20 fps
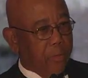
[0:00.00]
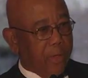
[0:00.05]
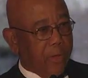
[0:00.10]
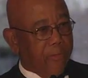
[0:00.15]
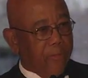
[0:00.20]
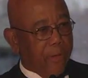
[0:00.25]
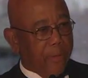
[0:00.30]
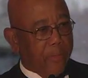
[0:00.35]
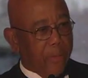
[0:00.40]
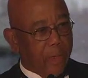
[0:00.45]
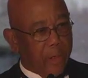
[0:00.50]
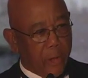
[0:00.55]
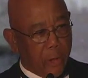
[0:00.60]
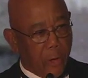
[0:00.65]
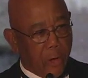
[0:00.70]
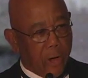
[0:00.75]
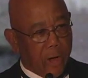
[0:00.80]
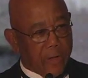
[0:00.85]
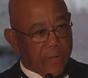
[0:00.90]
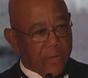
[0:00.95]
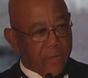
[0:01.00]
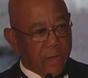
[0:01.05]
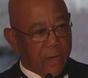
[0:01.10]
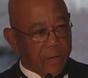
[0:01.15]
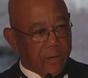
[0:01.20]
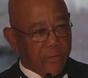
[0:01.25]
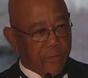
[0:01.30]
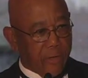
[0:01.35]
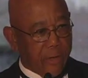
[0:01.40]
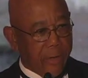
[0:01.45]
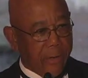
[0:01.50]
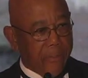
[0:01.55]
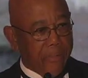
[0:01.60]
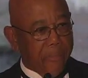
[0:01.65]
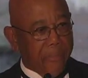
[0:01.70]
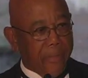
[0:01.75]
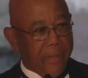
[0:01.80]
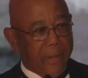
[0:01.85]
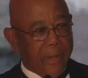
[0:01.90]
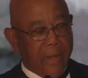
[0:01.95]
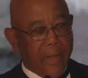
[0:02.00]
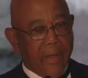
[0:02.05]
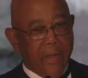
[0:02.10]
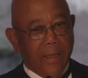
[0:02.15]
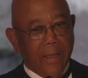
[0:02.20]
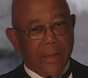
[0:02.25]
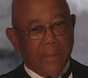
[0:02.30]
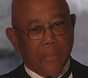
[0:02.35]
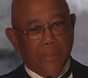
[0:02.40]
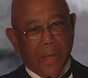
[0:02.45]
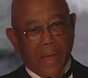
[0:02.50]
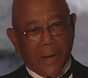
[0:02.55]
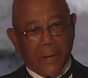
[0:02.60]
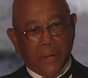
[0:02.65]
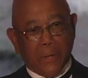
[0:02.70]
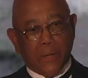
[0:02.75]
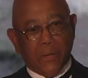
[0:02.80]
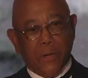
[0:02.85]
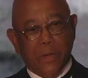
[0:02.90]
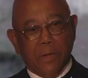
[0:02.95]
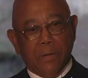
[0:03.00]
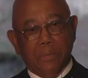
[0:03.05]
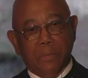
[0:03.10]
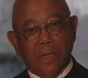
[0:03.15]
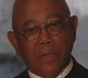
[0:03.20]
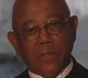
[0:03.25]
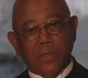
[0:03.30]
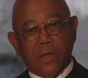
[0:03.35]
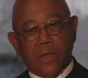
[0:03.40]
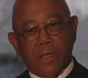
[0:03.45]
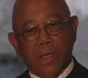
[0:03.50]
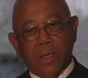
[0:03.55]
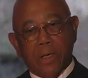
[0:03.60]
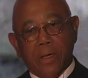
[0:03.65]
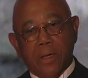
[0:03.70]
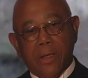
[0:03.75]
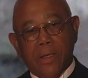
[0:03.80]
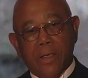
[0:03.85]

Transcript: me from the North Country, Battle Creek, Michigan.